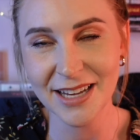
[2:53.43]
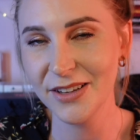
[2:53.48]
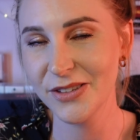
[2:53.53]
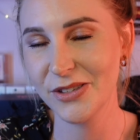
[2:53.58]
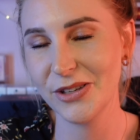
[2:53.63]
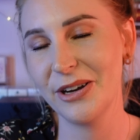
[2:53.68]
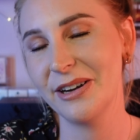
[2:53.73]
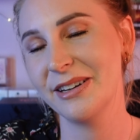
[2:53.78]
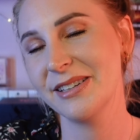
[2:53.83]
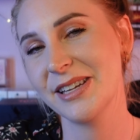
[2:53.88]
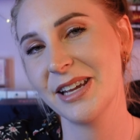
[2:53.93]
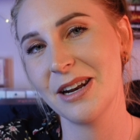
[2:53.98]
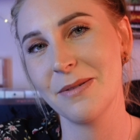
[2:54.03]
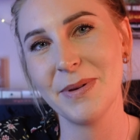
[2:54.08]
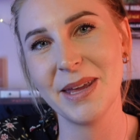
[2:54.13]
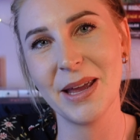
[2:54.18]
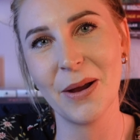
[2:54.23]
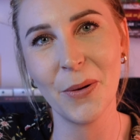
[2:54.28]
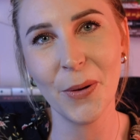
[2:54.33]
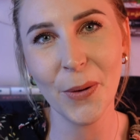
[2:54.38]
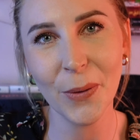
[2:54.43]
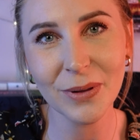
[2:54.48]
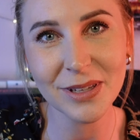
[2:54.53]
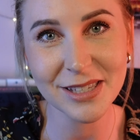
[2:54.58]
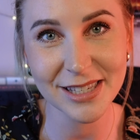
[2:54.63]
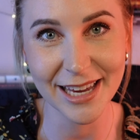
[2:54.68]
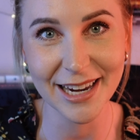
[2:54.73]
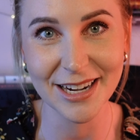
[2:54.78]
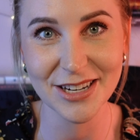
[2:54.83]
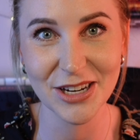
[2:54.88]
So there's gonna be a whole
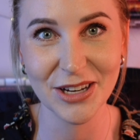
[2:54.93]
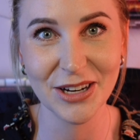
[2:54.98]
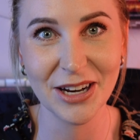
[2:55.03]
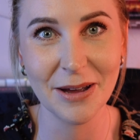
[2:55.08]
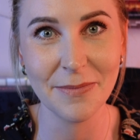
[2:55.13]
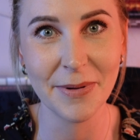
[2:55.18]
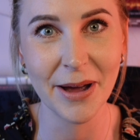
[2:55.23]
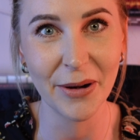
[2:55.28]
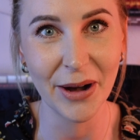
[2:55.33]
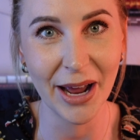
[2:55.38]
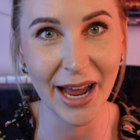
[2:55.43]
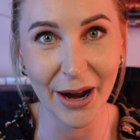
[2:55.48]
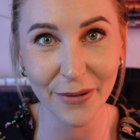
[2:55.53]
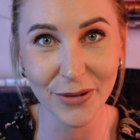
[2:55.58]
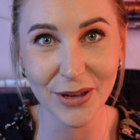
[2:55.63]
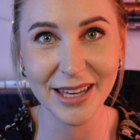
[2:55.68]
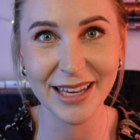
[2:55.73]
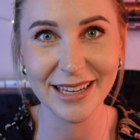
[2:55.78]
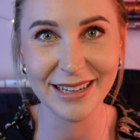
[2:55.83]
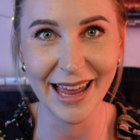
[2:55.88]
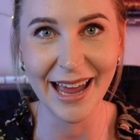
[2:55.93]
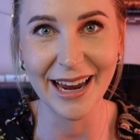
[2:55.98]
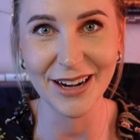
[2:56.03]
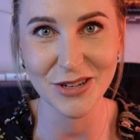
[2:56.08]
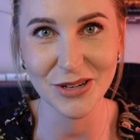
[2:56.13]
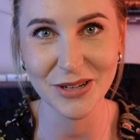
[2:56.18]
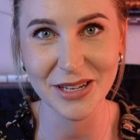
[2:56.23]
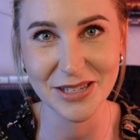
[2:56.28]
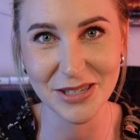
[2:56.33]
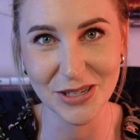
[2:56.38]
section about how you can
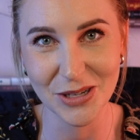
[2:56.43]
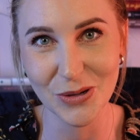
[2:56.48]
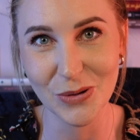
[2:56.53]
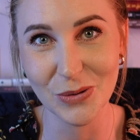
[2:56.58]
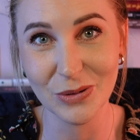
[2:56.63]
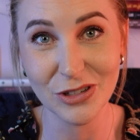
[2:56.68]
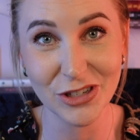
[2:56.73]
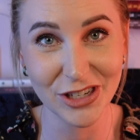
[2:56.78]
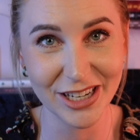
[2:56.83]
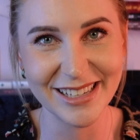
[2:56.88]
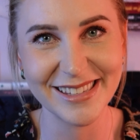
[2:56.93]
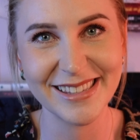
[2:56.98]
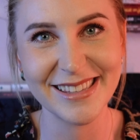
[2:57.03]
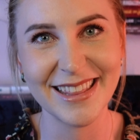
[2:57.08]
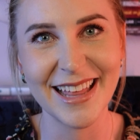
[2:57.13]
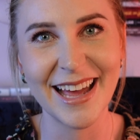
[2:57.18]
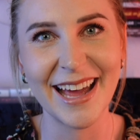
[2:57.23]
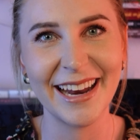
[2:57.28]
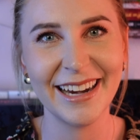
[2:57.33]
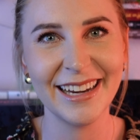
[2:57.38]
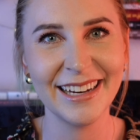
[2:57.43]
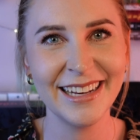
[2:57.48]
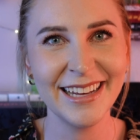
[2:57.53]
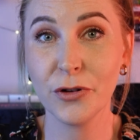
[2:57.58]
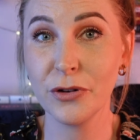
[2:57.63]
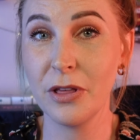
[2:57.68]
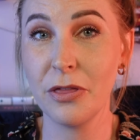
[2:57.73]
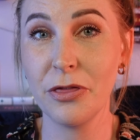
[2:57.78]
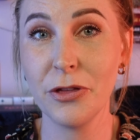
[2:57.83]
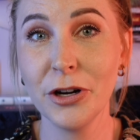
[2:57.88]
actually do just that.
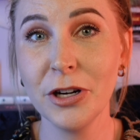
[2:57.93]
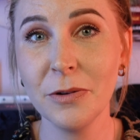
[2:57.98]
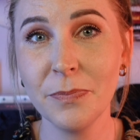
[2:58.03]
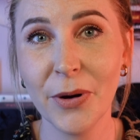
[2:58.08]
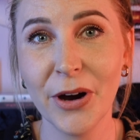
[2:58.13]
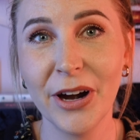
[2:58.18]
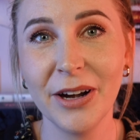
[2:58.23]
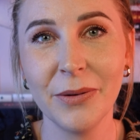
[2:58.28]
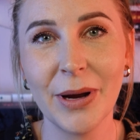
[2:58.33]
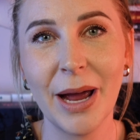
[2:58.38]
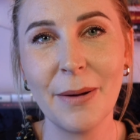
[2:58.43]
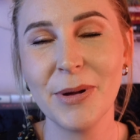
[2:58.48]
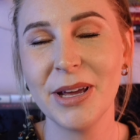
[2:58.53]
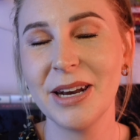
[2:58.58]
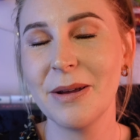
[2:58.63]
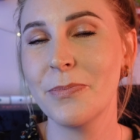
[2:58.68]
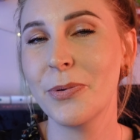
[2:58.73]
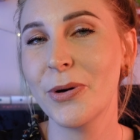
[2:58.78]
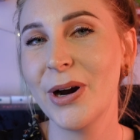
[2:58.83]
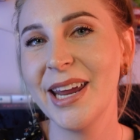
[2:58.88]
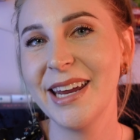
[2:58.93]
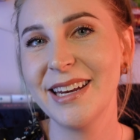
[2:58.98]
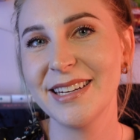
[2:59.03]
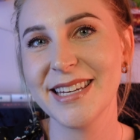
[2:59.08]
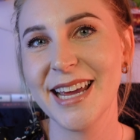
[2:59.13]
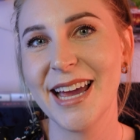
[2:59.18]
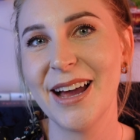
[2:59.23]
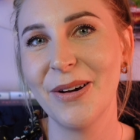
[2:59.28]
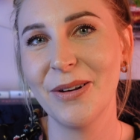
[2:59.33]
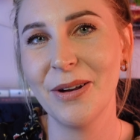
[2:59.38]
For the third part, I'm gonna break
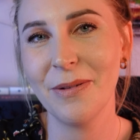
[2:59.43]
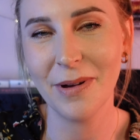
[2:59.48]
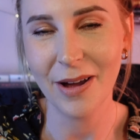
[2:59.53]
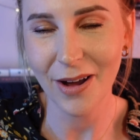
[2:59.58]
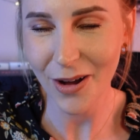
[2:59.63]
down